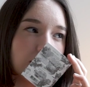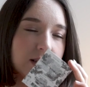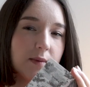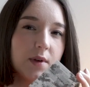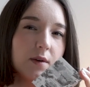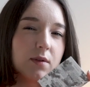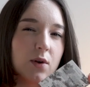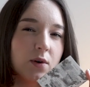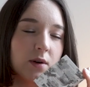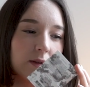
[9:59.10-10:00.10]
something
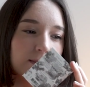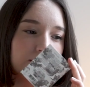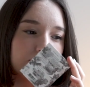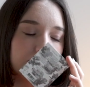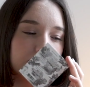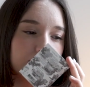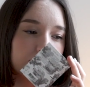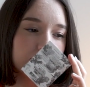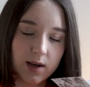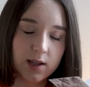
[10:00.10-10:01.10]
floral.
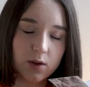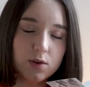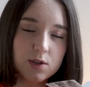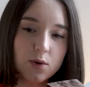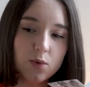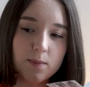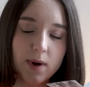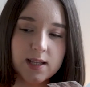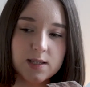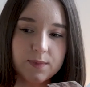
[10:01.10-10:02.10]
It also
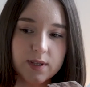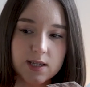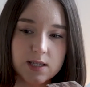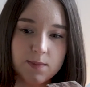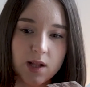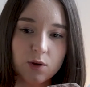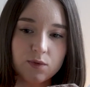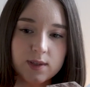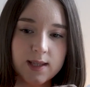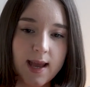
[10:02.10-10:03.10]
reminds me the smell
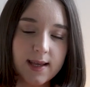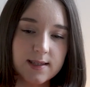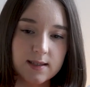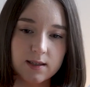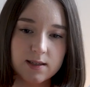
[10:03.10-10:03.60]
of dates